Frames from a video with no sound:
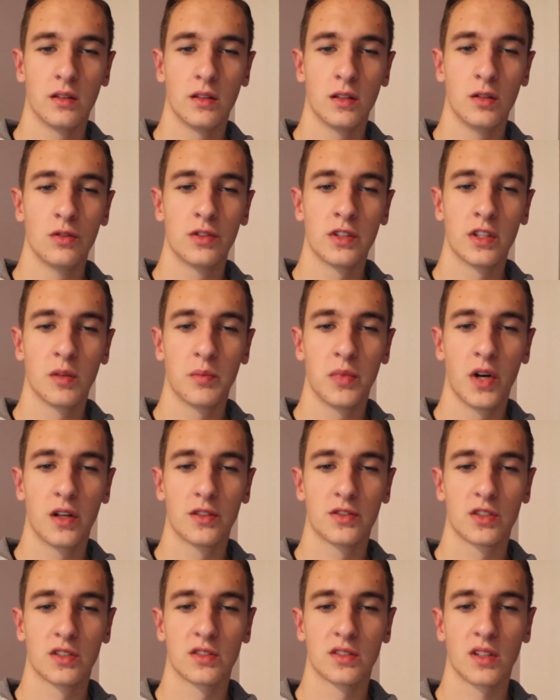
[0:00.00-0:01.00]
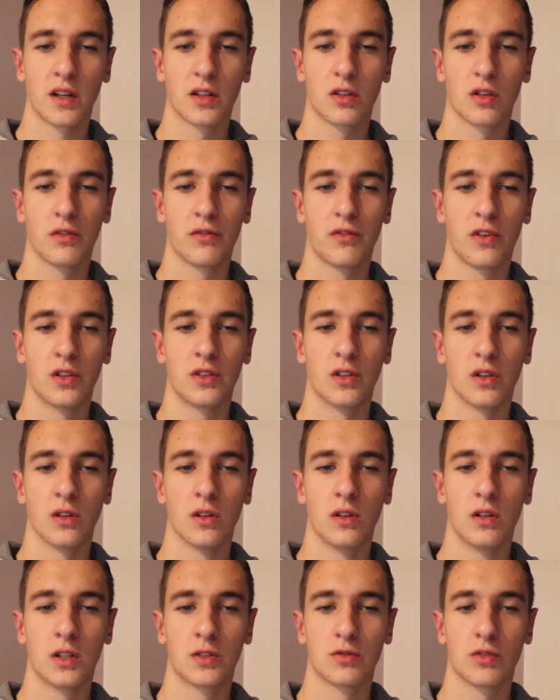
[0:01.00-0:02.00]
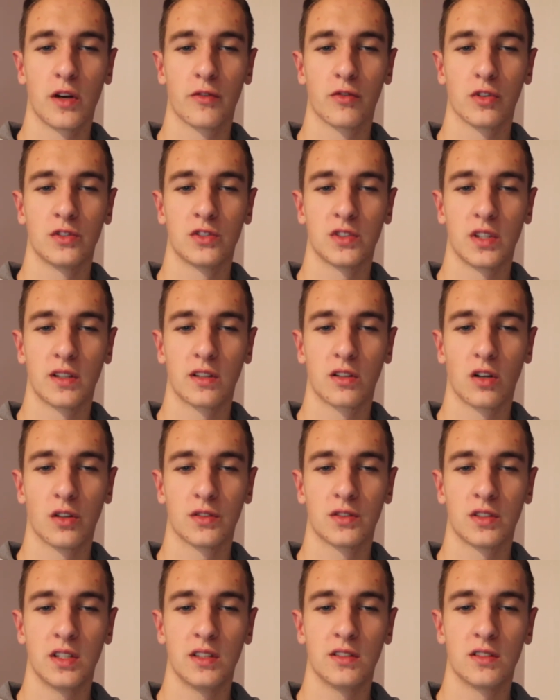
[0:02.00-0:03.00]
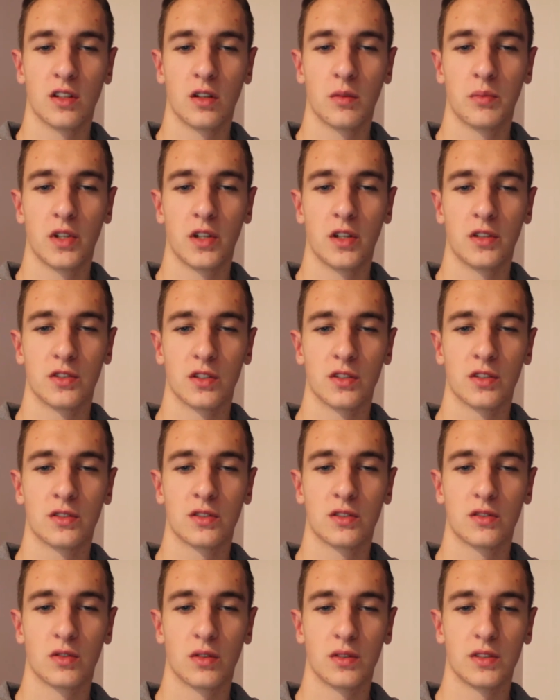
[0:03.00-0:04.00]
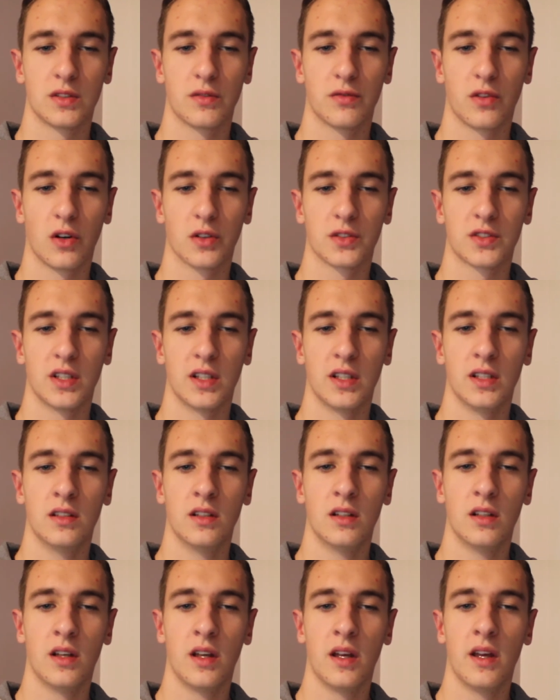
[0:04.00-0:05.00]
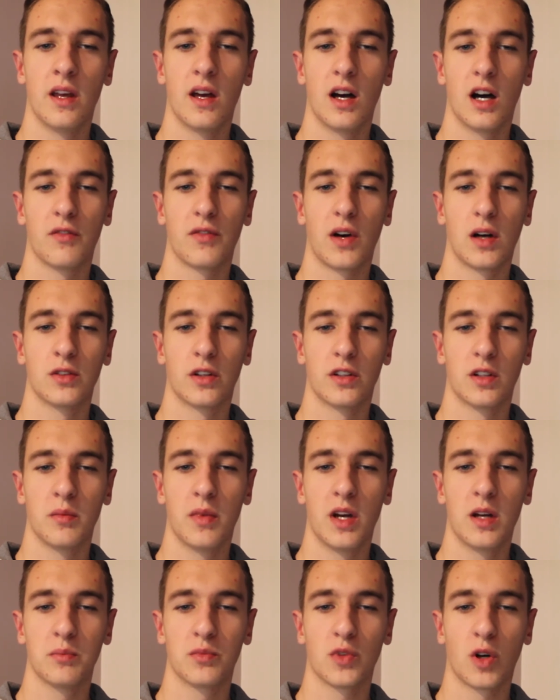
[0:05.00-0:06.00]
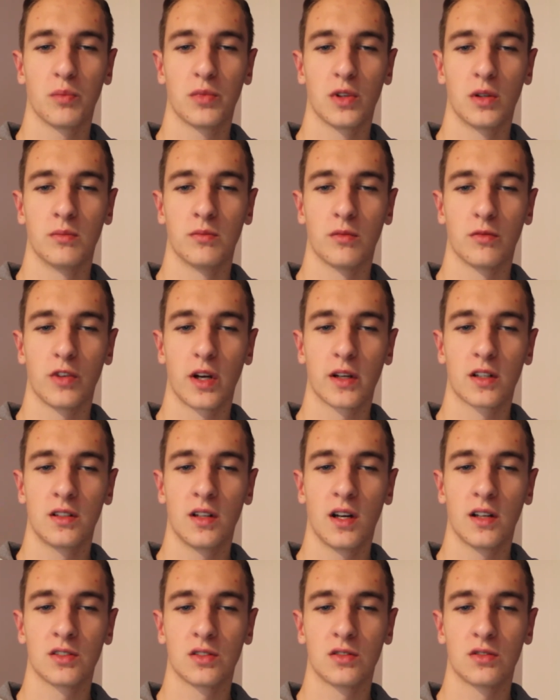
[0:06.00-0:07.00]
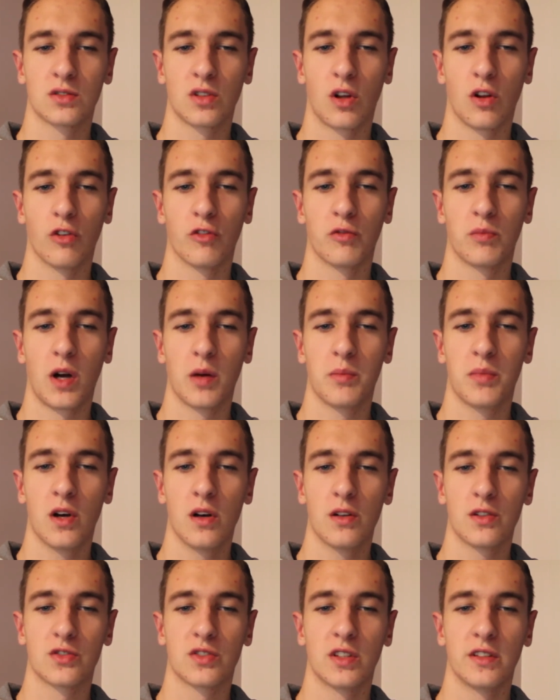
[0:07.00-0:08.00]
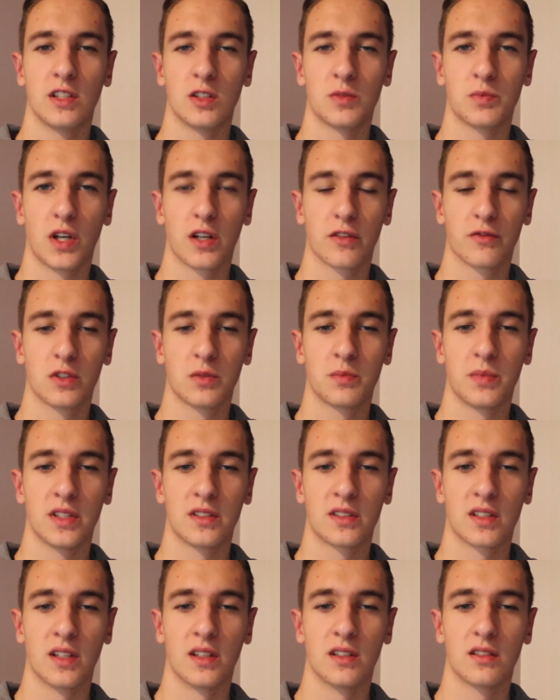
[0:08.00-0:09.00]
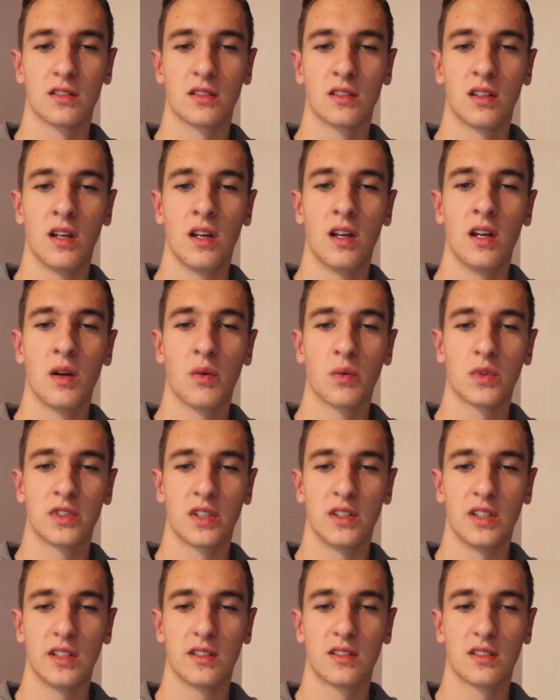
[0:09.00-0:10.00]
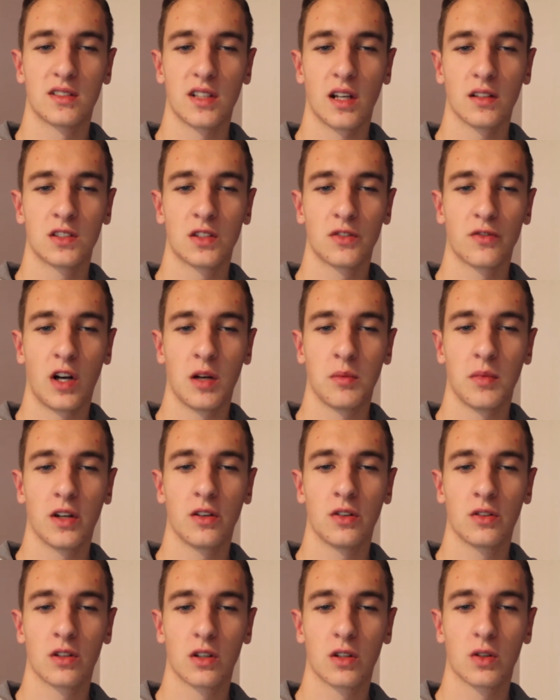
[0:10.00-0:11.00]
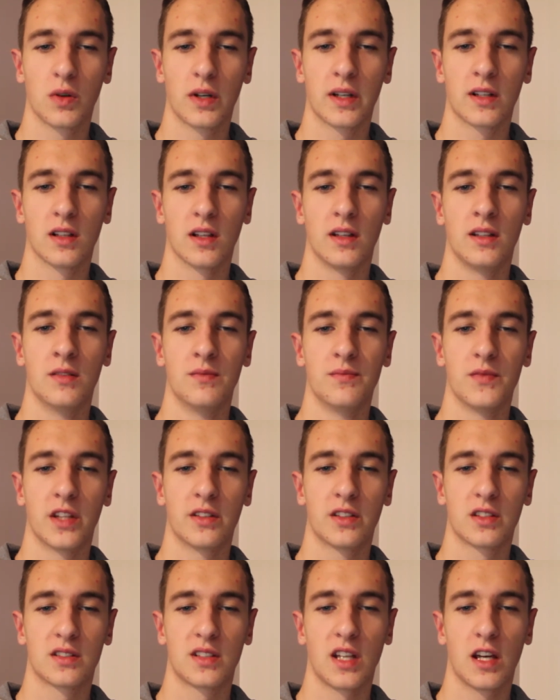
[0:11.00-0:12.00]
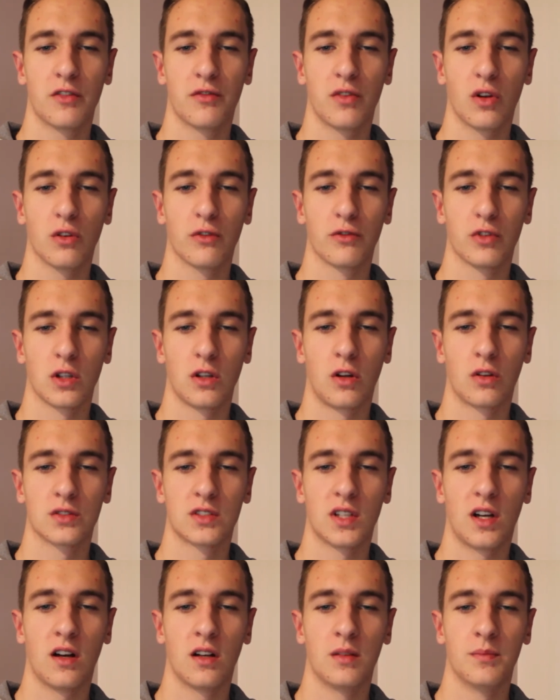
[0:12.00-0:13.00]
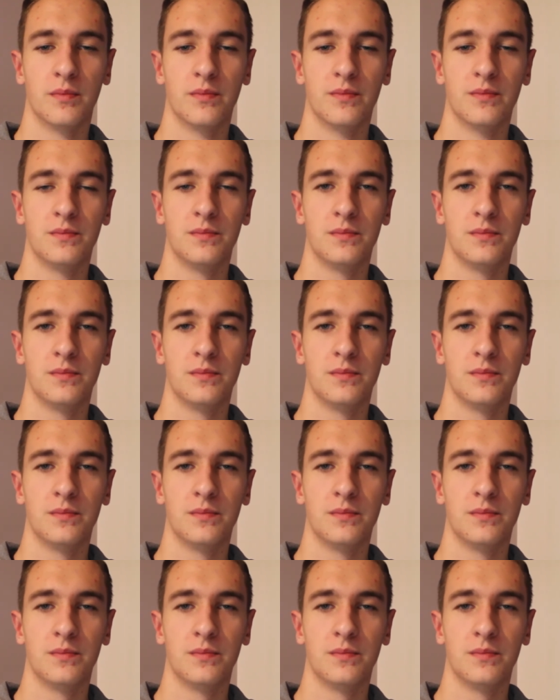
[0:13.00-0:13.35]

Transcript: Using the purchase cycle funnel, as referenced in Cortizo Burgess 2014, I found that the main problem recognised and solved by purchasing these breakfast biscuits was the need to satisfy my hunger quickly and to stay full for a long time.